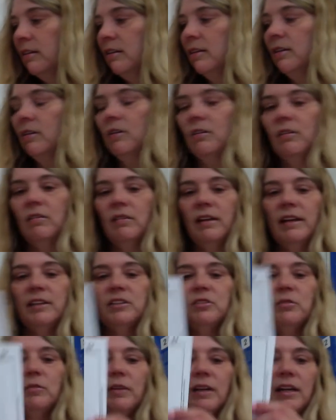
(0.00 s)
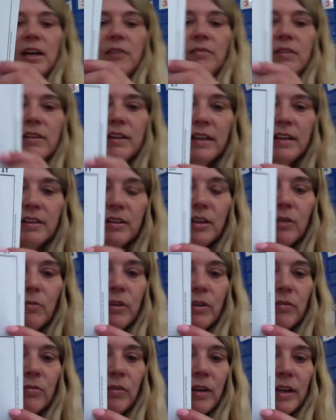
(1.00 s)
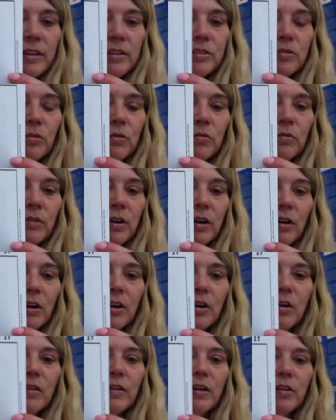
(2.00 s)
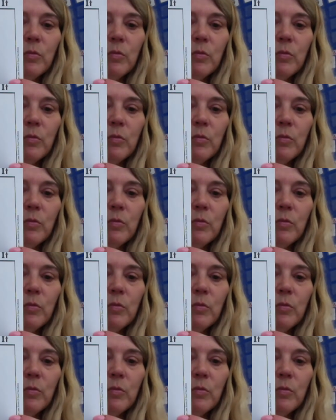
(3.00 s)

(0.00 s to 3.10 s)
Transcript: Oh, let's read everything that we've read so far on all the other